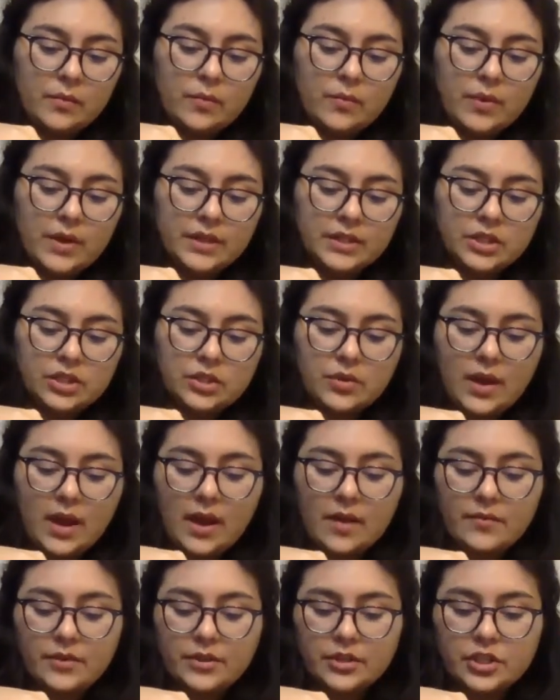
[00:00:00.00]
once you
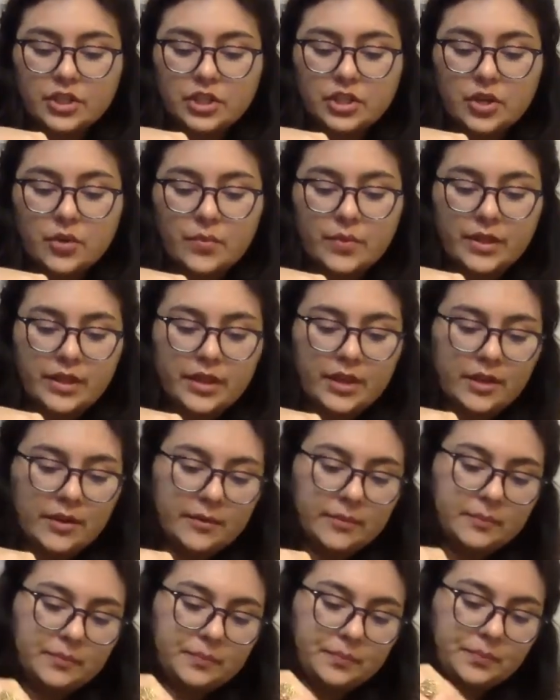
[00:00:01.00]
have your snow in
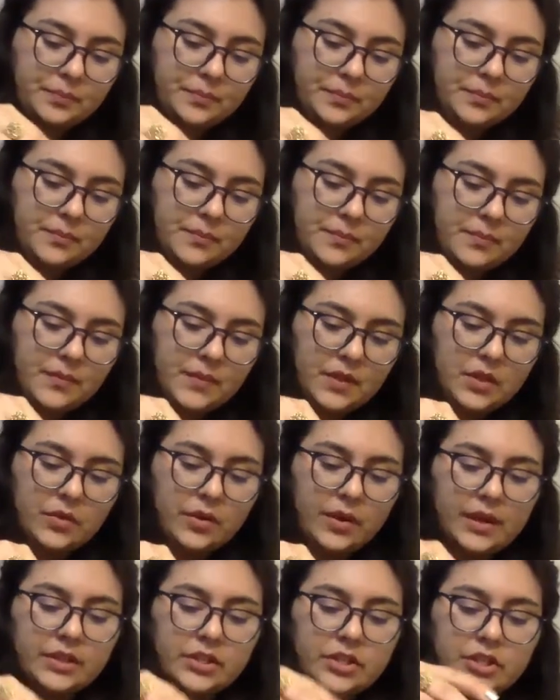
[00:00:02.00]
there, you
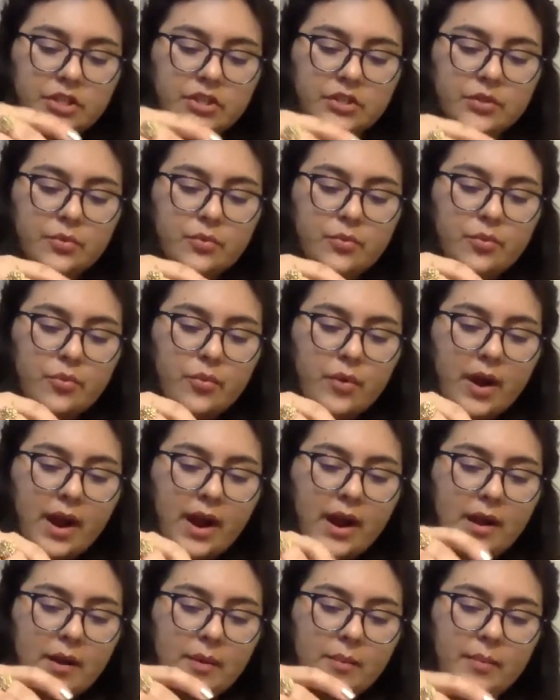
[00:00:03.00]
can just
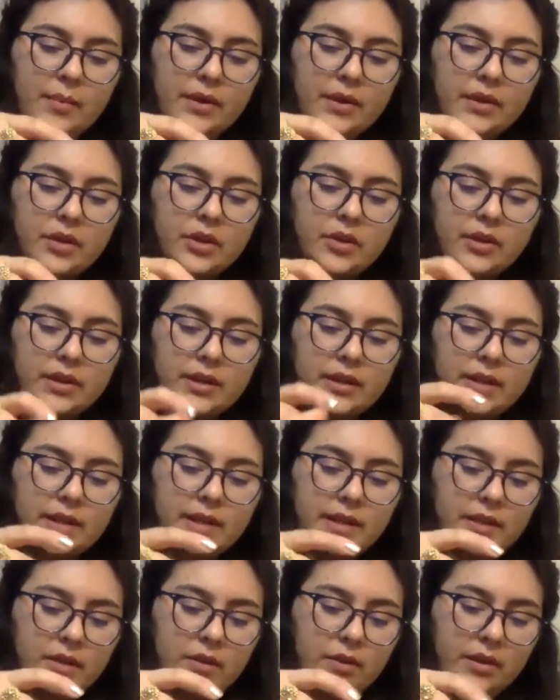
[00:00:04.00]
grab your
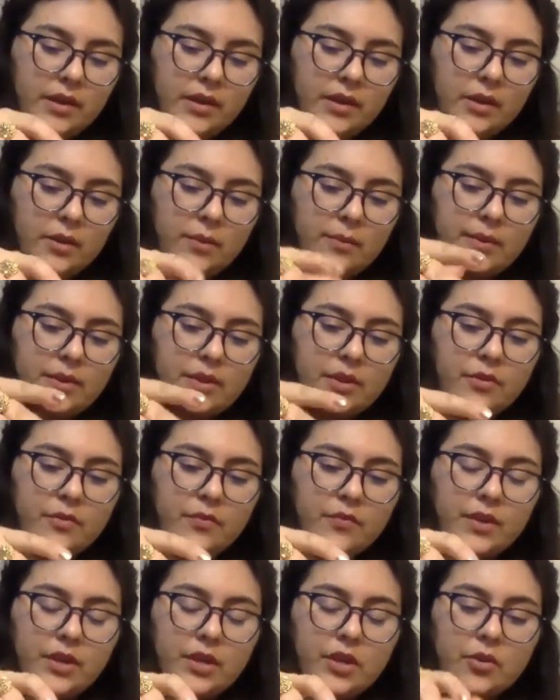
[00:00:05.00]
lid with your
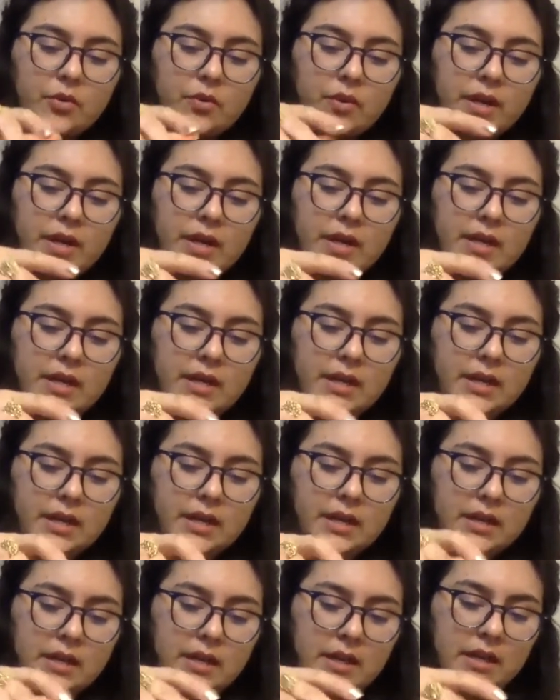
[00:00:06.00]
figurine
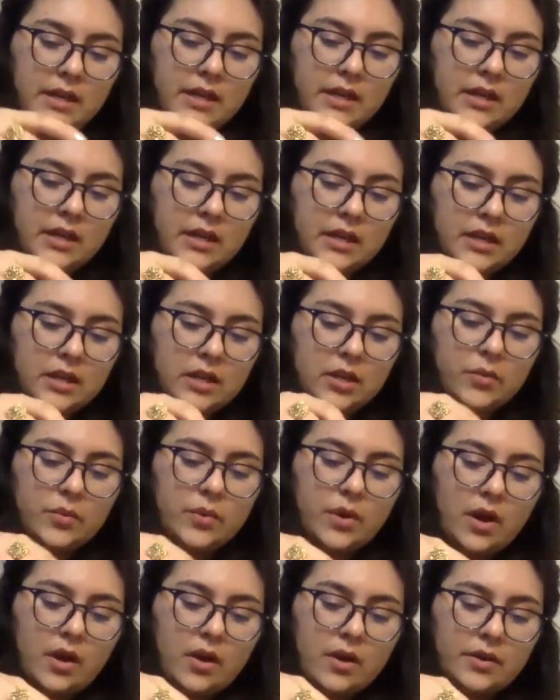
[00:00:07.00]
glued
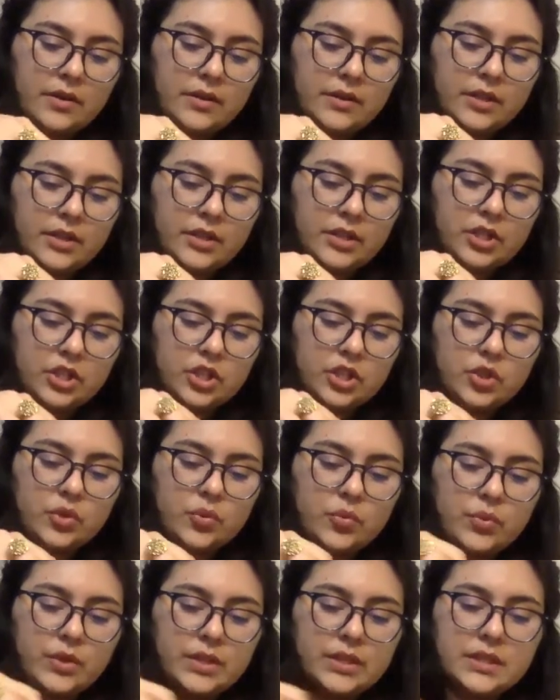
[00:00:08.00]
on,
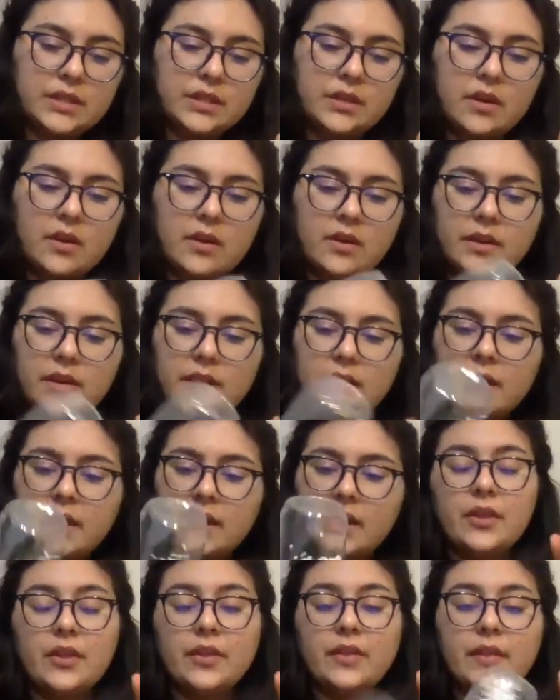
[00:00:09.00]
twist it on,
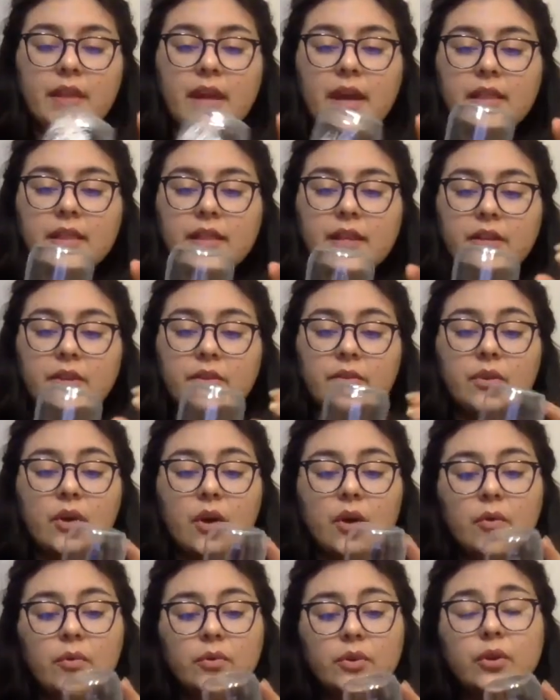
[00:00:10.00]
then there you
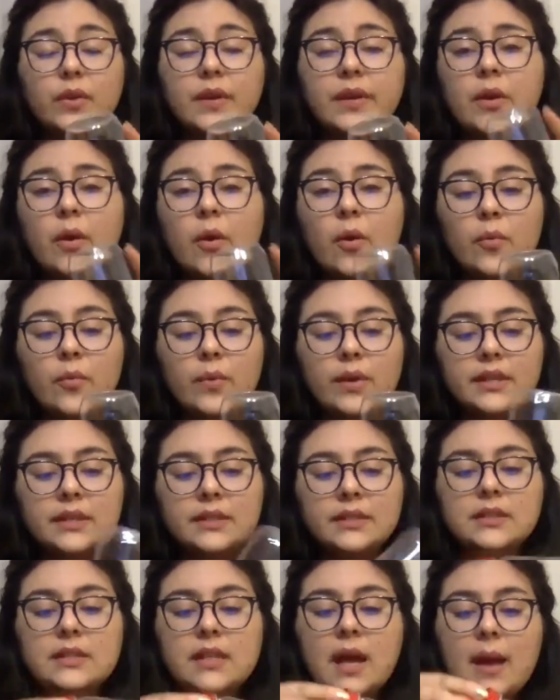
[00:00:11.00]
go. You can
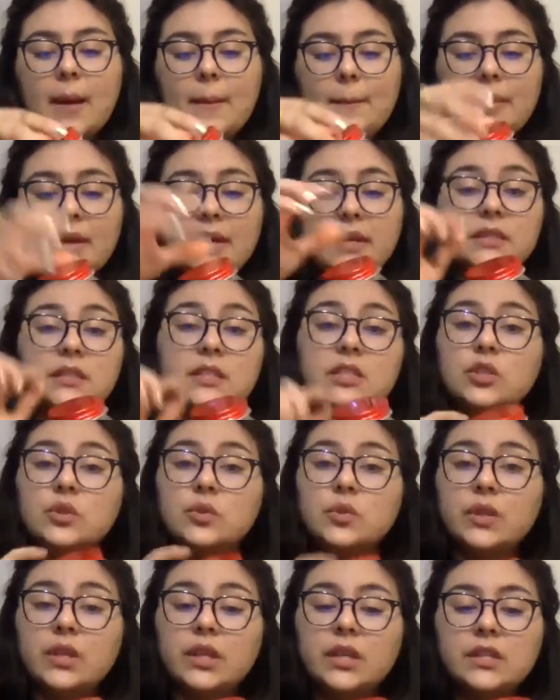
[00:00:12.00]
always, because if
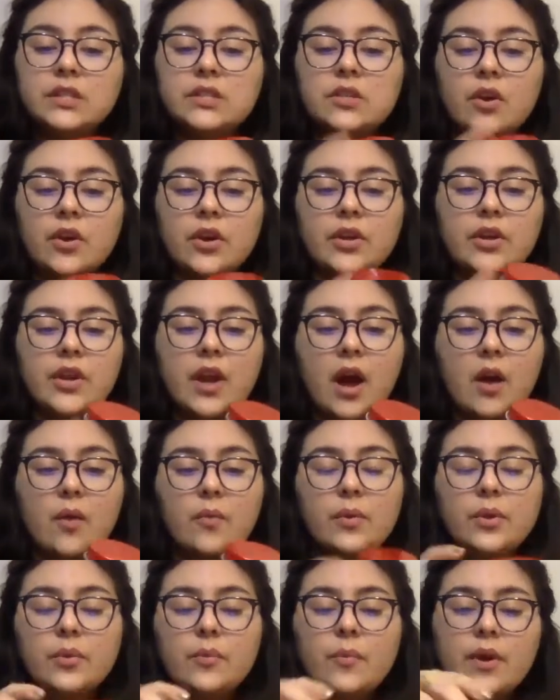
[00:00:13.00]
these are not
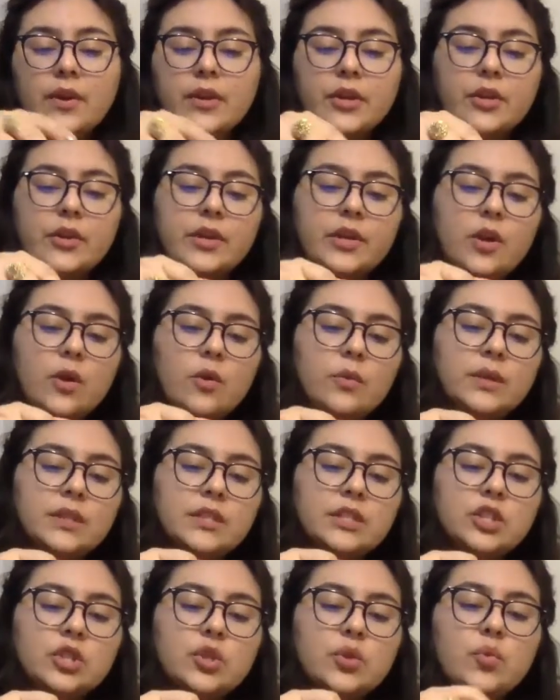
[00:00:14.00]
with water, you can
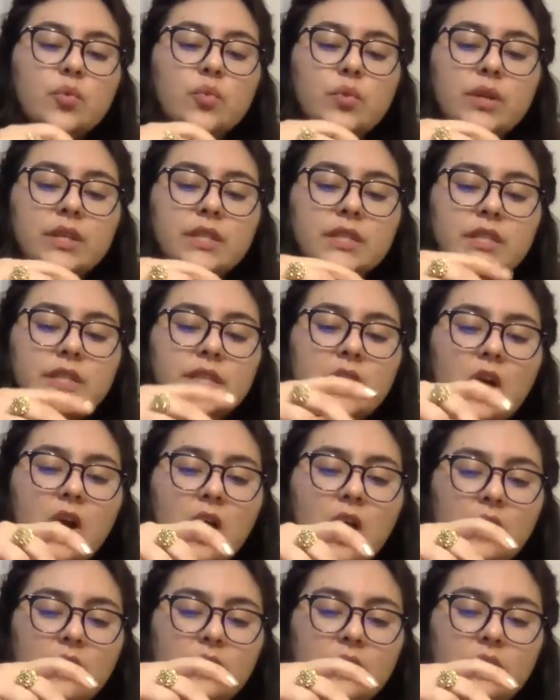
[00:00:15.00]
always twist it
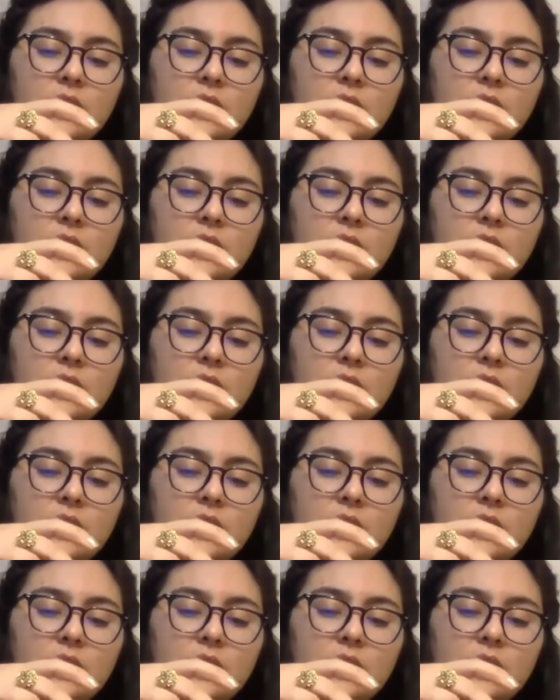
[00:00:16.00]
off